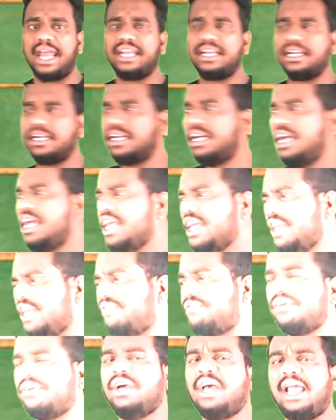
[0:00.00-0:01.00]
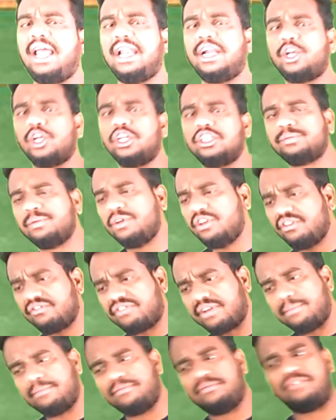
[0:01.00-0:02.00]
Like if electrons
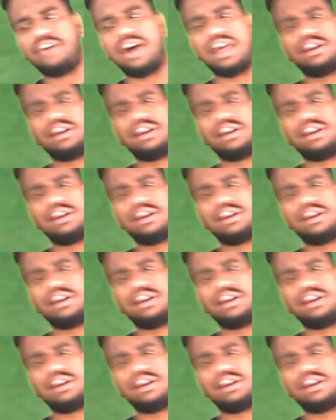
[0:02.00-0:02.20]
moving from